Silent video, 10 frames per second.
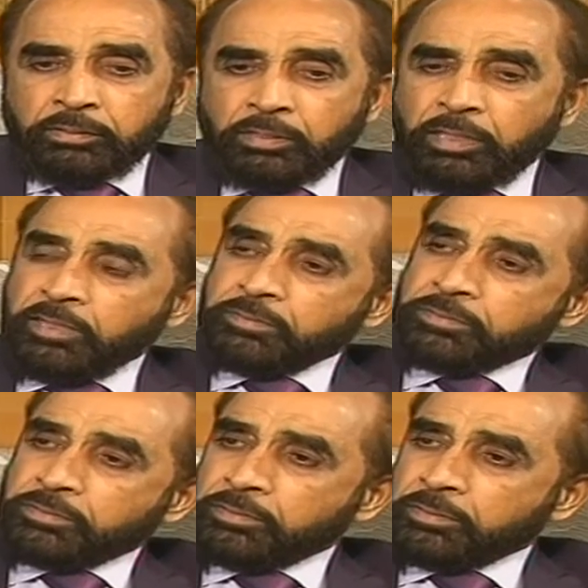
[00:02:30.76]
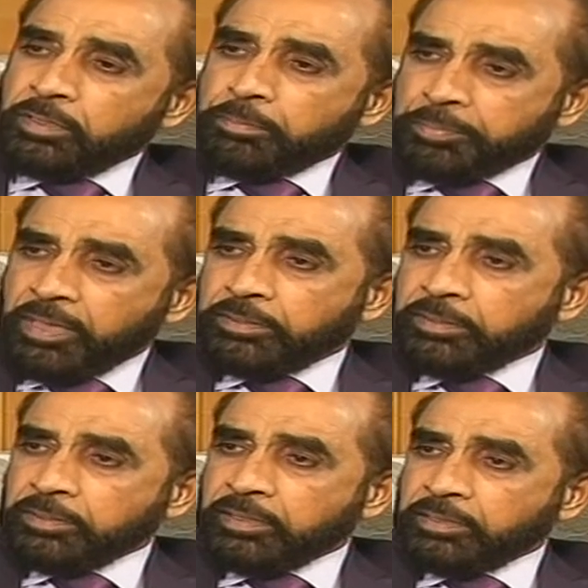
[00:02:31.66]
As a
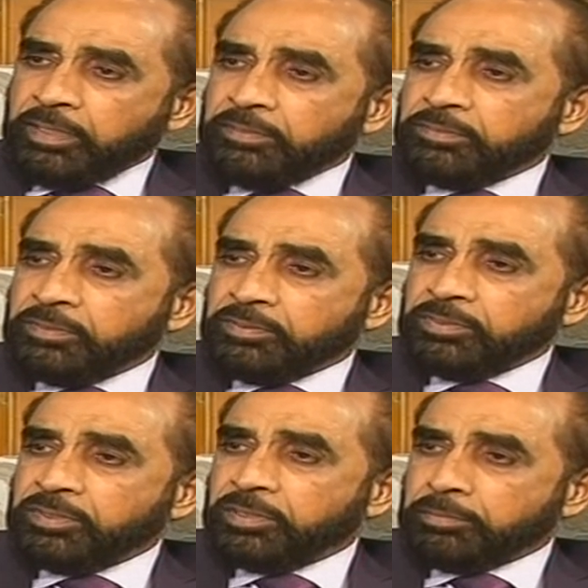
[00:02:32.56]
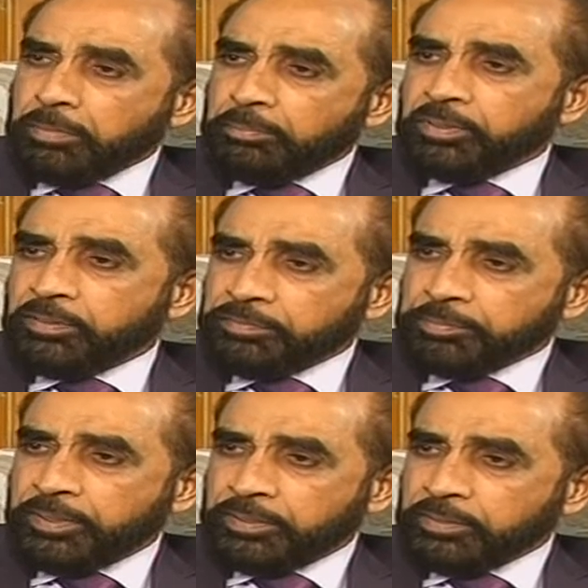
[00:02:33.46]
party and as a senior member of the
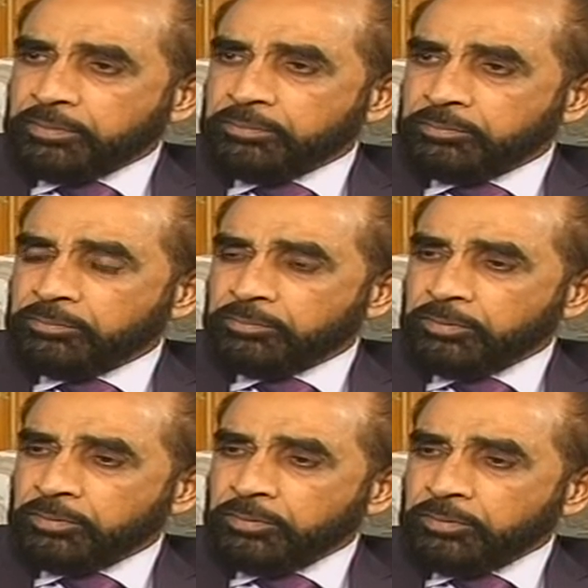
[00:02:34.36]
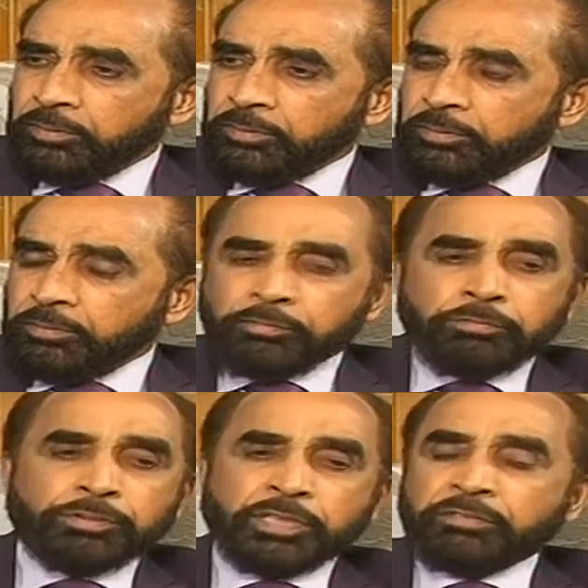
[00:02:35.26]
party,
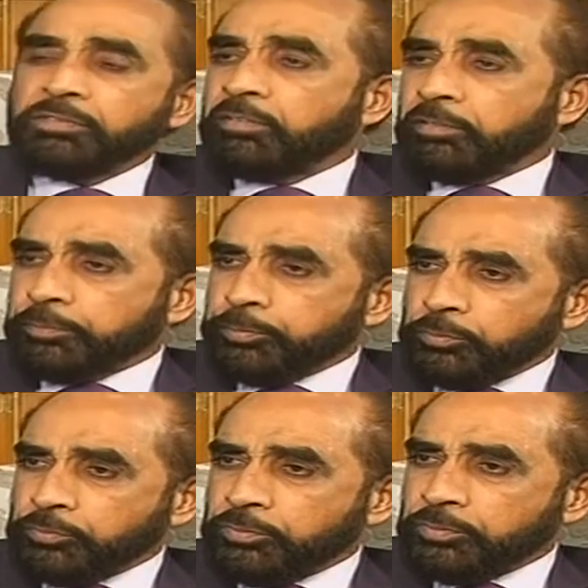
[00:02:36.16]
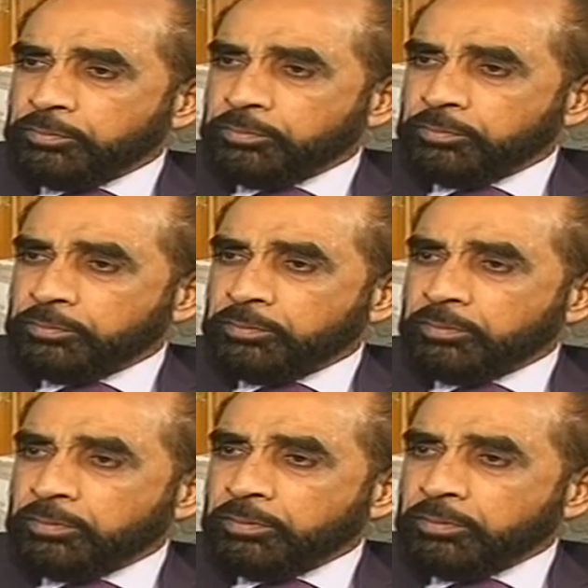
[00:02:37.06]
we have never opposed
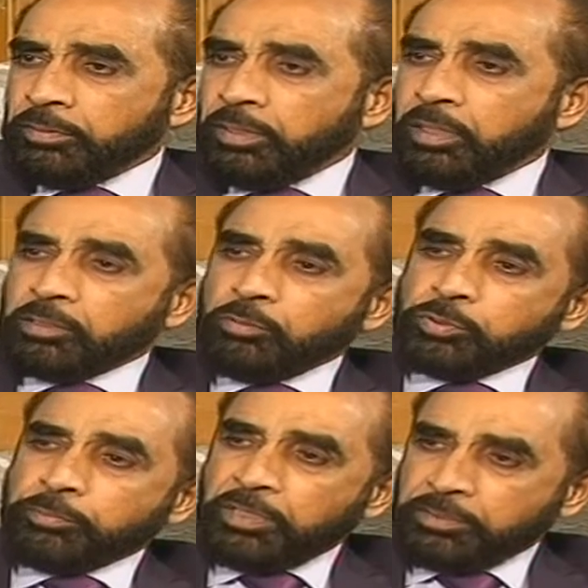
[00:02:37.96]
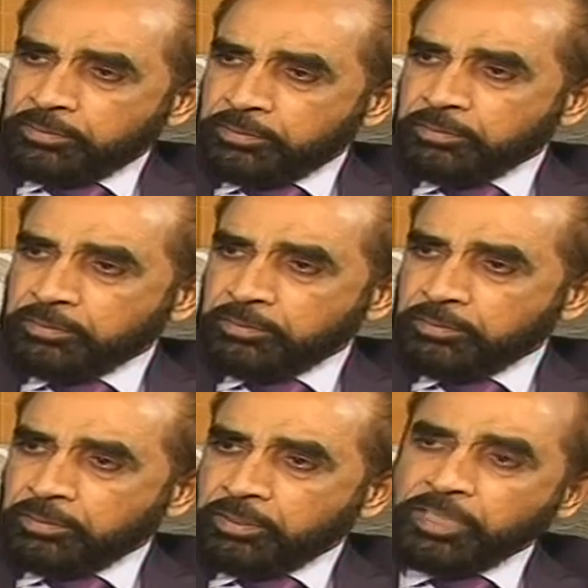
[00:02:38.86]
accountability,
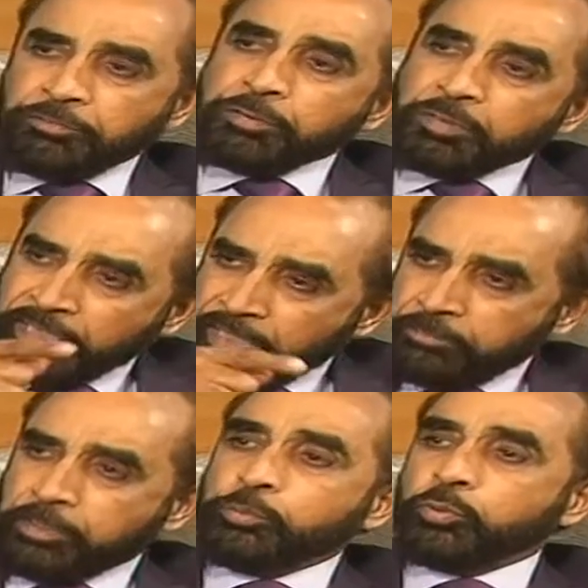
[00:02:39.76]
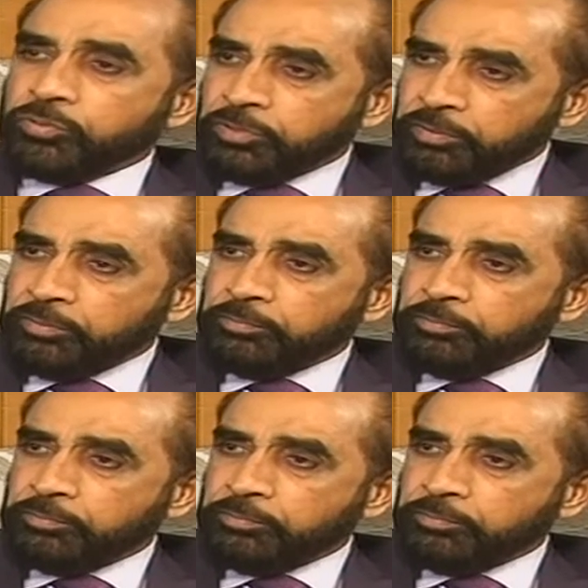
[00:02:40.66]
and we will never oppose it.